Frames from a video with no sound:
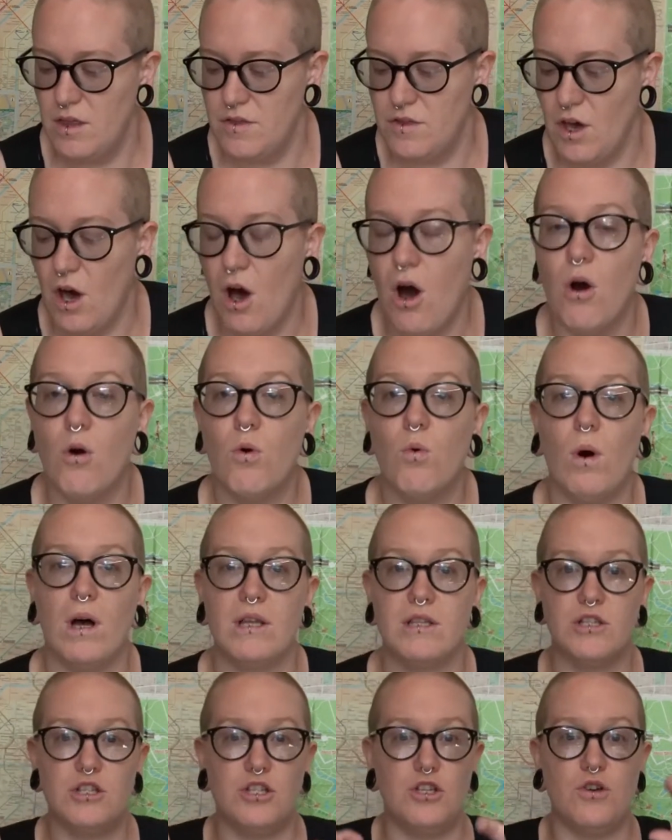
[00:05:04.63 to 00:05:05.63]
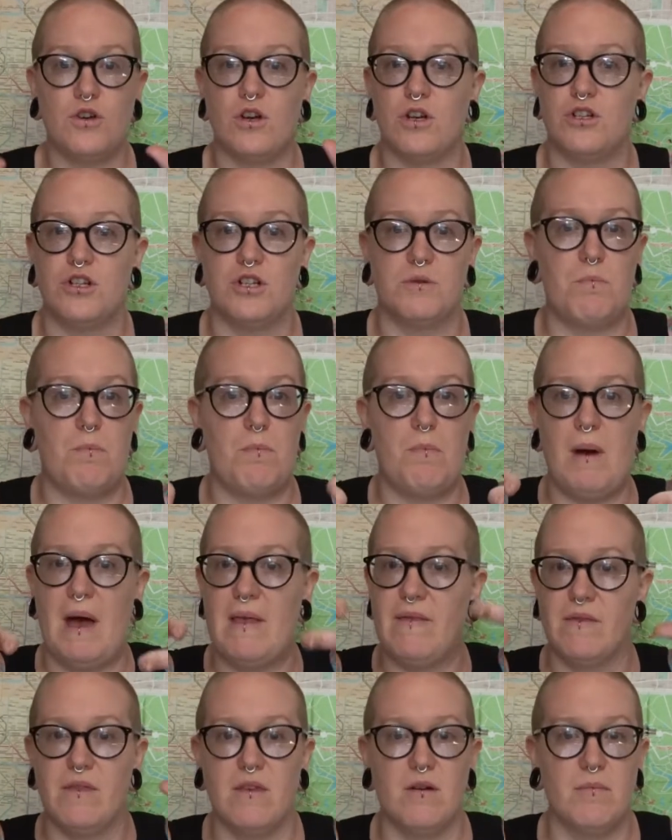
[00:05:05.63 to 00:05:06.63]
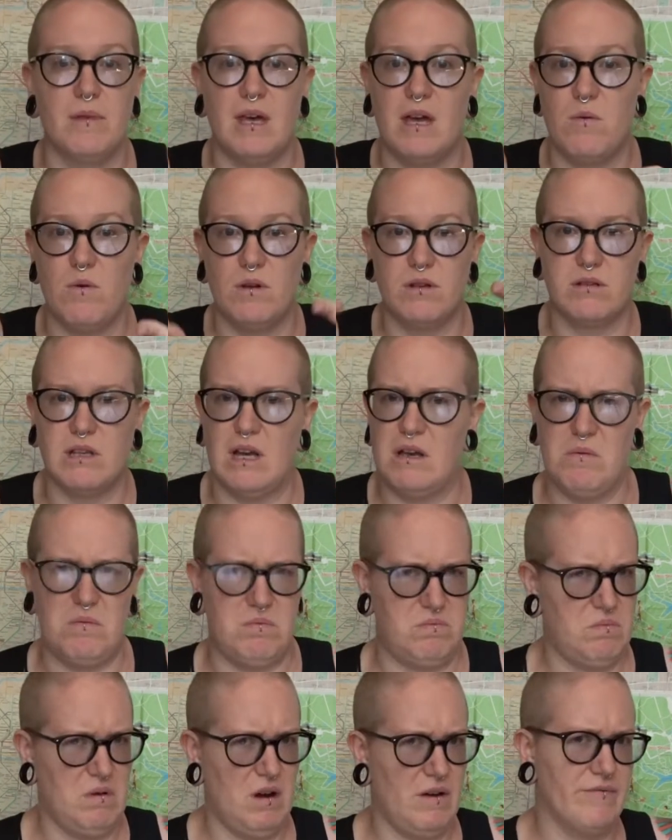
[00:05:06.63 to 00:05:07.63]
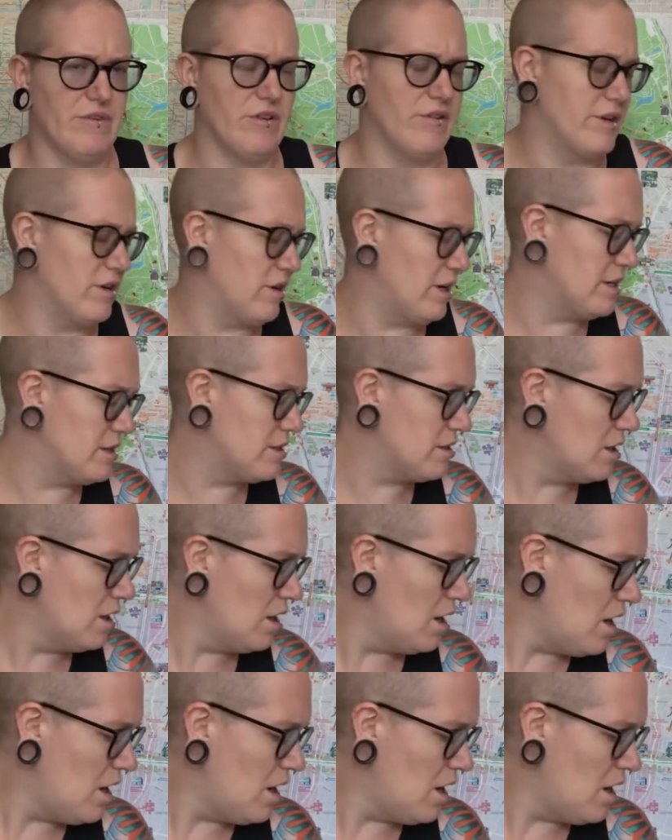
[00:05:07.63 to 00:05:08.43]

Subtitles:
The whole ones, you could just bend them. They weren't very nice.